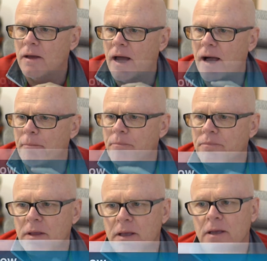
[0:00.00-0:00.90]

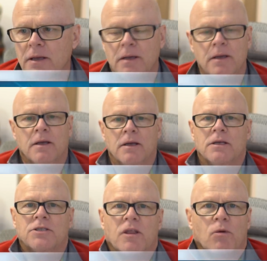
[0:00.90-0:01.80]

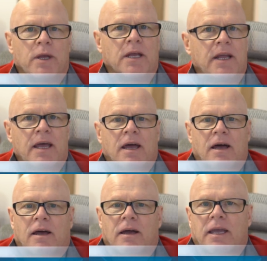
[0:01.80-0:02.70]
so that we can
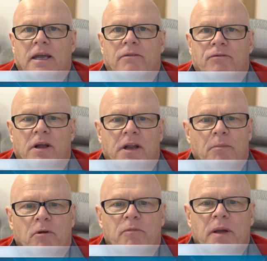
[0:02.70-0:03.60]
get a
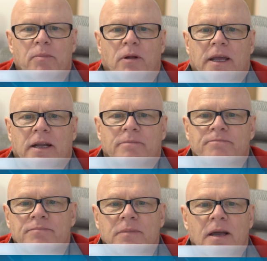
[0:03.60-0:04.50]
number of people in.
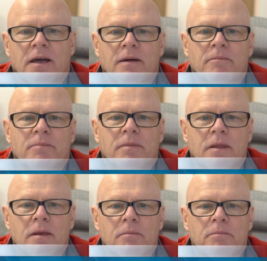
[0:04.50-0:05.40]
PV
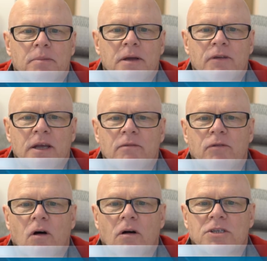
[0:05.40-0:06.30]

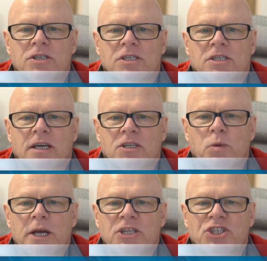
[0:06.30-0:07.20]
Vlogs say
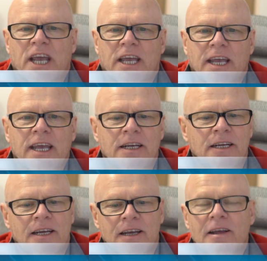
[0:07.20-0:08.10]
Sweden checking
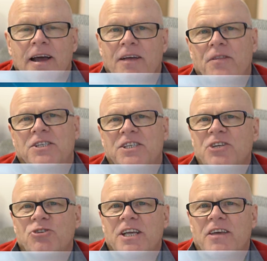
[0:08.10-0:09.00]
in. This is
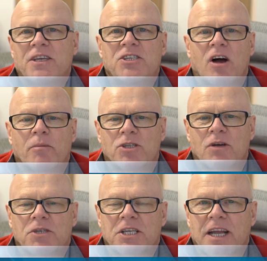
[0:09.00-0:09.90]
interesting at this time because
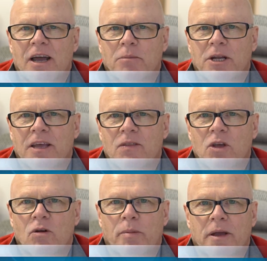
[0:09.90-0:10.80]
obviously now I'm going to get the
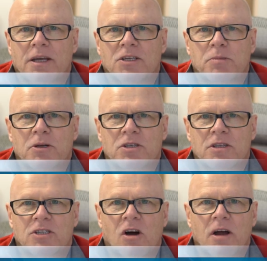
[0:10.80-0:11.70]
Europeans because of
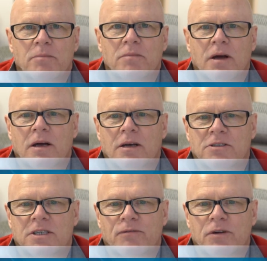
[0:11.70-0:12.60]
the time
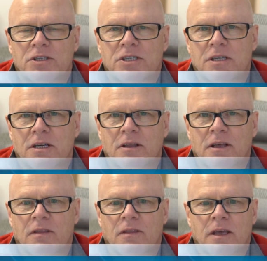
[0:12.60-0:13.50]
difference
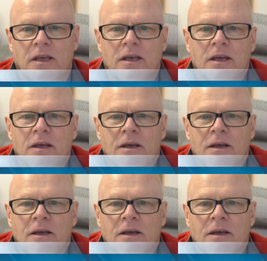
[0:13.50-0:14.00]
in the